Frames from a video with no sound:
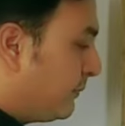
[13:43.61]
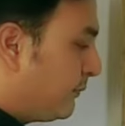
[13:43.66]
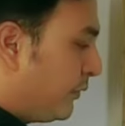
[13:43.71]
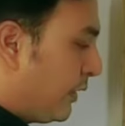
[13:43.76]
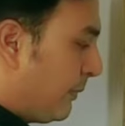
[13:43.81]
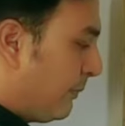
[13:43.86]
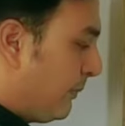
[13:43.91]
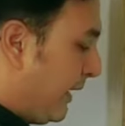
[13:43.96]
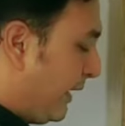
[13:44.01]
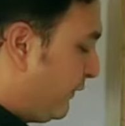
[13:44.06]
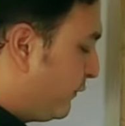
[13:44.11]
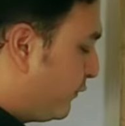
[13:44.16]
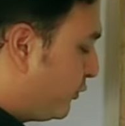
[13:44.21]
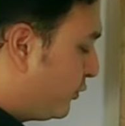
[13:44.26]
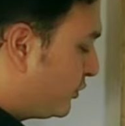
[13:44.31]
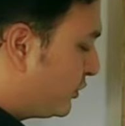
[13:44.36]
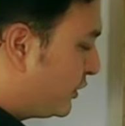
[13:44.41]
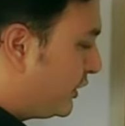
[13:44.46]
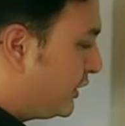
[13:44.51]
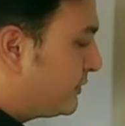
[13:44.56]
applied
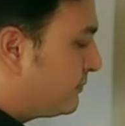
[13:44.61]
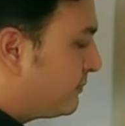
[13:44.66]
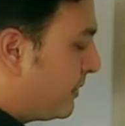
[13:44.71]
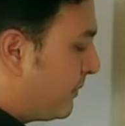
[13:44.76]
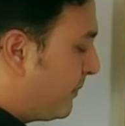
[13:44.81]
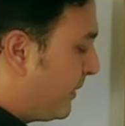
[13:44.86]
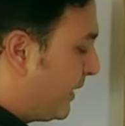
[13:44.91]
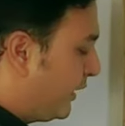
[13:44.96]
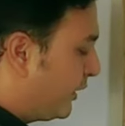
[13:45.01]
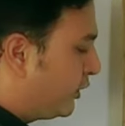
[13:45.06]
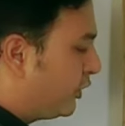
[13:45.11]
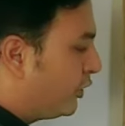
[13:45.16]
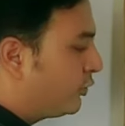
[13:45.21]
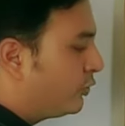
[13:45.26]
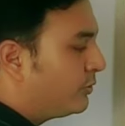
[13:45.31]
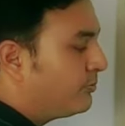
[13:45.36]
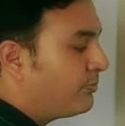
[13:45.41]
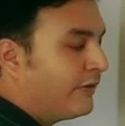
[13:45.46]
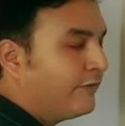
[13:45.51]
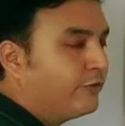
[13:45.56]
force is perpendicular to the
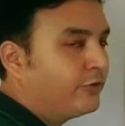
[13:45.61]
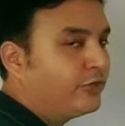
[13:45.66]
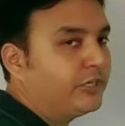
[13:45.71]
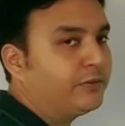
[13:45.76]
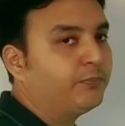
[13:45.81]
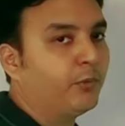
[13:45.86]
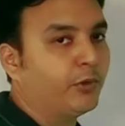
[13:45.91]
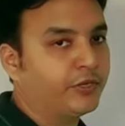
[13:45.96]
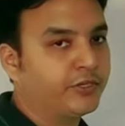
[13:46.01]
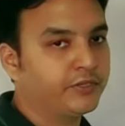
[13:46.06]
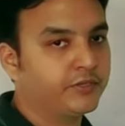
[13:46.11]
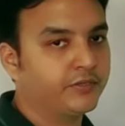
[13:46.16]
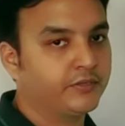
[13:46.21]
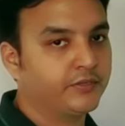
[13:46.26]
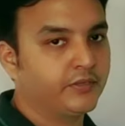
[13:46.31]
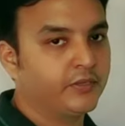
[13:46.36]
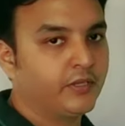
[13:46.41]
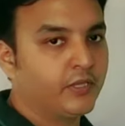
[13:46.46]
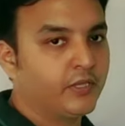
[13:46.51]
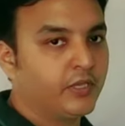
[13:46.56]
pivoted point.
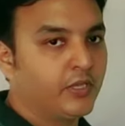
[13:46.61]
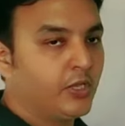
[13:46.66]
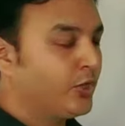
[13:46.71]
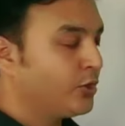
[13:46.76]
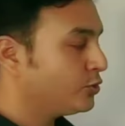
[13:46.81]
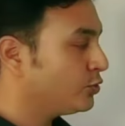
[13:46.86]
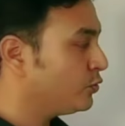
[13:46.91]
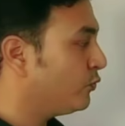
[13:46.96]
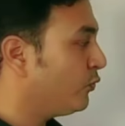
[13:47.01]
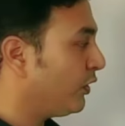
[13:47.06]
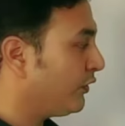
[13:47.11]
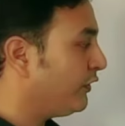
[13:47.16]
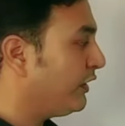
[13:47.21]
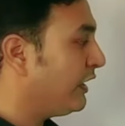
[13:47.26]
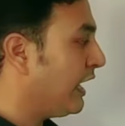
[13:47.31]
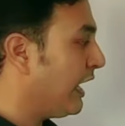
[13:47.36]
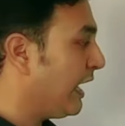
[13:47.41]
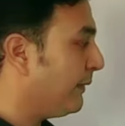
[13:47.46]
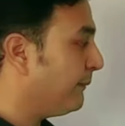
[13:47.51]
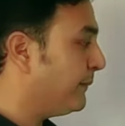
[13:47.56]
So what will
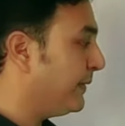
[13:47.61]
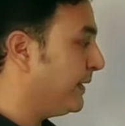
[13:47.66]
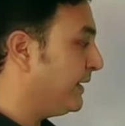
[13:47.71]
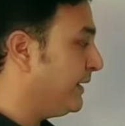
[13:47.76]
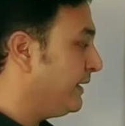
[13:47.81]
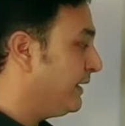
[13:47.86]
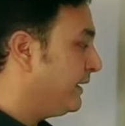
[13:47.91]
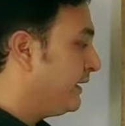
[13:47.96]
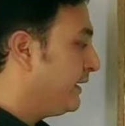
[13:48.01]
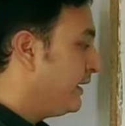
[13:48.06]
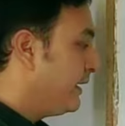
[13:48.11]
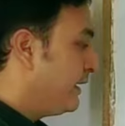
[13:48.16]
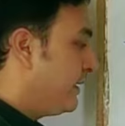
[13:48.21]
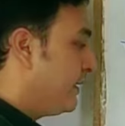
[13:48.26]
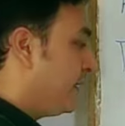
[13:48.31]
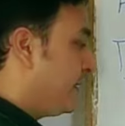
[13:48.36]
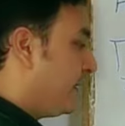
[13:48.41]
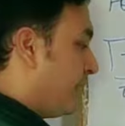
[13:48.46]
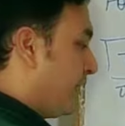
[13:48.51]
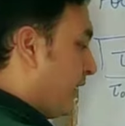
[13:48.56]
happen
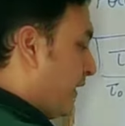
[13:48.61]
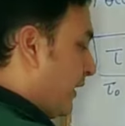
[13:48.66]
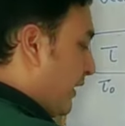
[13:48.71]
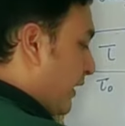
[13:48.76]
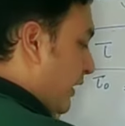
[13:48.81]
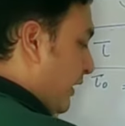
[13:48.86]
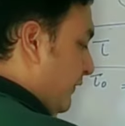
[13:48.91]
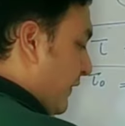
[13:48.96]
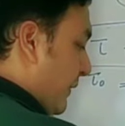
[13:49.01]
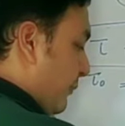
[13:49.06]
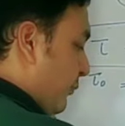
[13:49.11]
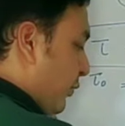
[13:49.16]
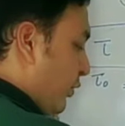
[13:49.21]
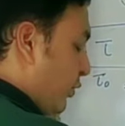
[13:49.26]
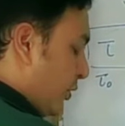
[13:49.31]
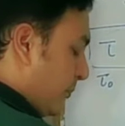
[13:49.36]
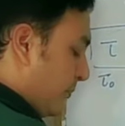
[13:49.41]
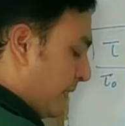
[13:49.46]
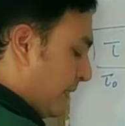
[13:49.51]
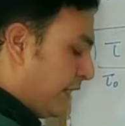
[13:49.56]
if I am going
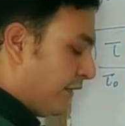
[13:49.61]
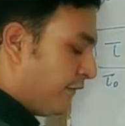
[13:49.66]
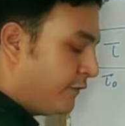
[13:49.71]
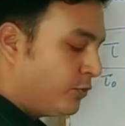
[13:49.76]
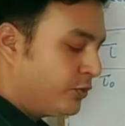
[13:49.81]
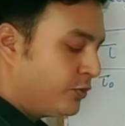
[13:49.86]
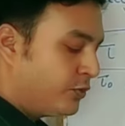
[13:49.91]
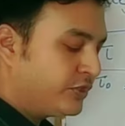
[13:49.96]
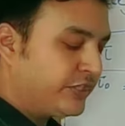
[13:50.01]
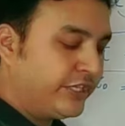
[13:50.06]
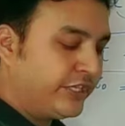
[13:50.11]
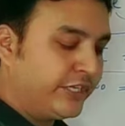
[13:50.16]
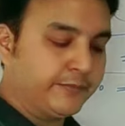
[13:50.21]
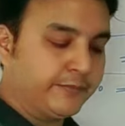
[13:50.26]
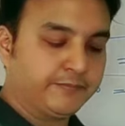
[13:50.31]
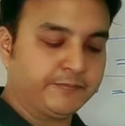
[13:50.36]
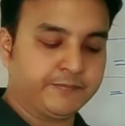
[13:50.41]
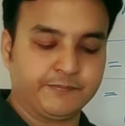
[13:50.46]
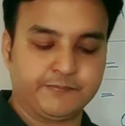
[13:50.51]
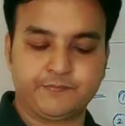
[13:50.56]
to apply a force here?
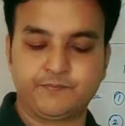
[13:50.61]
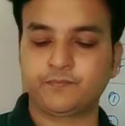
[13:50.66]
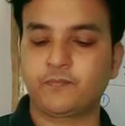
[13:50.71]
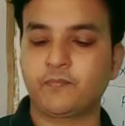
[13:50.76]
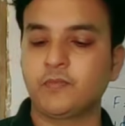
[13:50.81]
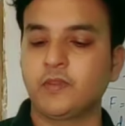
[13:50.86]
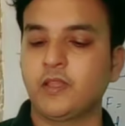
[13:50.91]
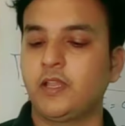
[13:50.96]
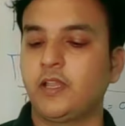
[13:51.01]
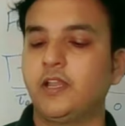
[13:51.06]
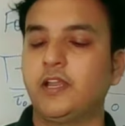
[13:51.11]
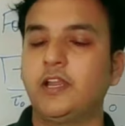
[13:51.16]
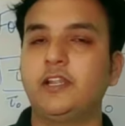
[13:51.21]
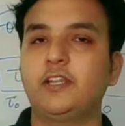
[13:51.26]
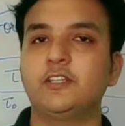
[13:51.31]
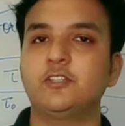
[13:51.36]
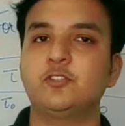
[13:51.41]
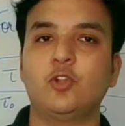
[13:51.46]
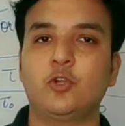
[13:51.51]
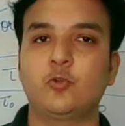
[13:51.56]
It
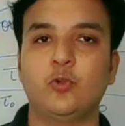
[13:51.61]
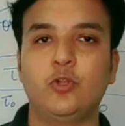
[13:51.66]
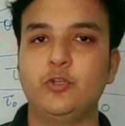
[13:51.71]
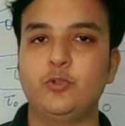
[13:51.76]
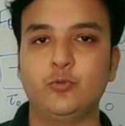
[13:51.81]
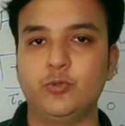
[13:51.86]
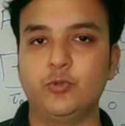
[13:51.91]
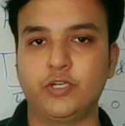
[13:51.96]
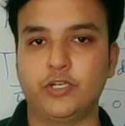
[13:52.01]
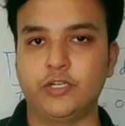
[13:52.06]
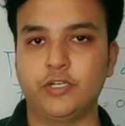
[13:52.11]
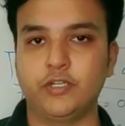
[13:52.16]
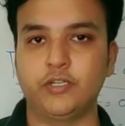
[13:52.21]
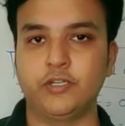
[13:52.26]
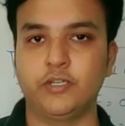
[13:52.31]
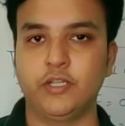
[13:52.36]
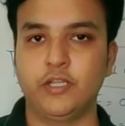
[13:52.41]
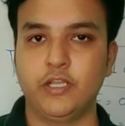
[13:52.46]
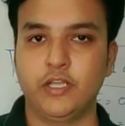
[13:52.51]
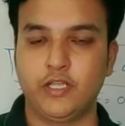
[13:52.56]
is not going to rotate.
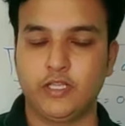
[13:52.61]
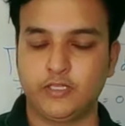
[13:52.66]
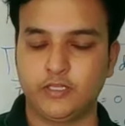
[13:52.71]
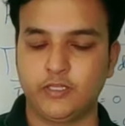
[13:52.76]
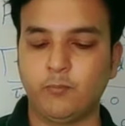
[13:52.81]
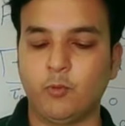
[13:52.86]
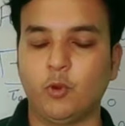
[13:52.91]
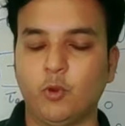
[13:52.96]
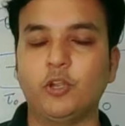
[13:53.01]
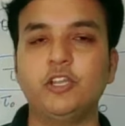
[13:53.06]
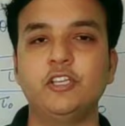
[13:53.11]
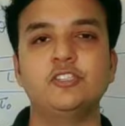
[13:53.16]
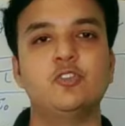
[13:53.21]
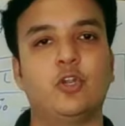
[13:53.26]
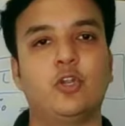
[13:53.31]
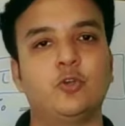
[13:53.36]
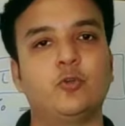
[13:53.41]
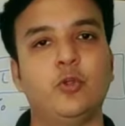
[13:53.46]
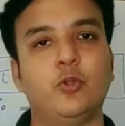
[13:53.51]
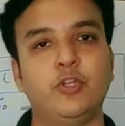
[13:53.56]
The body is
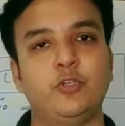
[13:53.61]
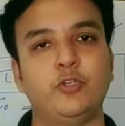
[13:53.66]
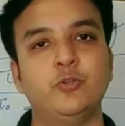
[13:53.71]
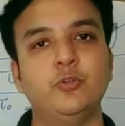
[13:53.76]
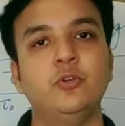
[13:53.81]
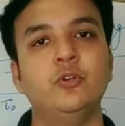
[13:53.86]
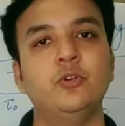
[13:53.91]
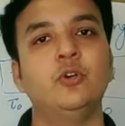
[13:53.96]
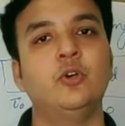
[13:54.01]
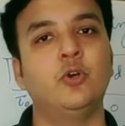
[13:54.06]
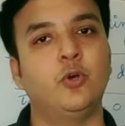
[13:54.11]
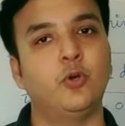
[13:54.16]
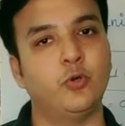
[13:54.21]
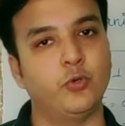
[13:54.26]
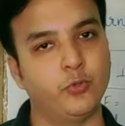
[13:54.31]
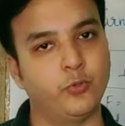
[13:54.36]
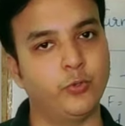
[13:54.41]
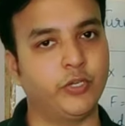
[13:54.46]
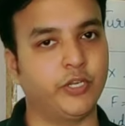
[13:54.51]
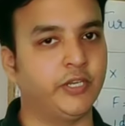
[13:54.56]
not going to
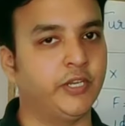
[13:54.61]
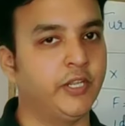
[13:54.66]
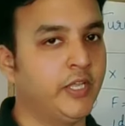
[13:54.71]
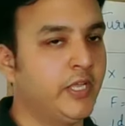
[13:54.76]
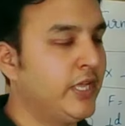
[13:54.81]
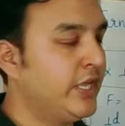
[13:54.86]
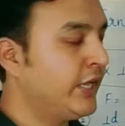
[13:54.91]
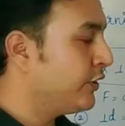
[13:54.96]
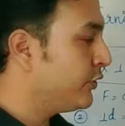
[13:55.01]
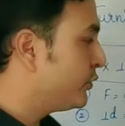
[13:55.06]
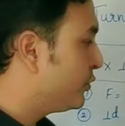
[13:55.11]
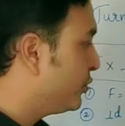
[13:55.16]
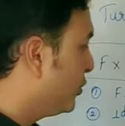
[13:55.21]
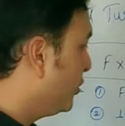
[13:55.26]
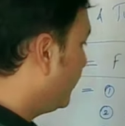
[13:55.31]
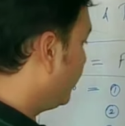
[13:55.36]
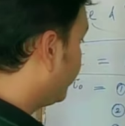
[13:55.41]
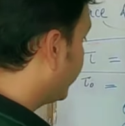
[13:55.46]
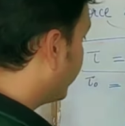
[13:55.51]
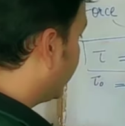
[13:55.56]
rotate.
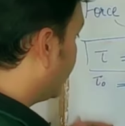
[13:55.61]
So